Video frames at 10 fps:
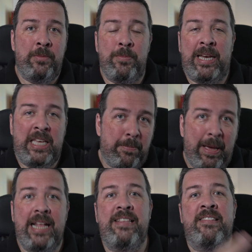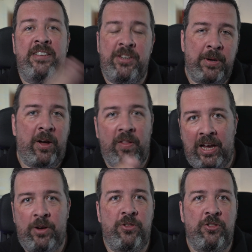making your beds and doing all
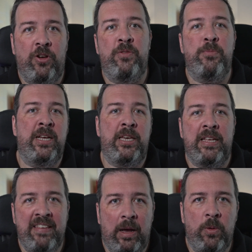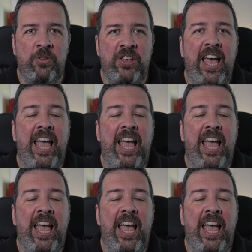that good stuff and bringing your towels,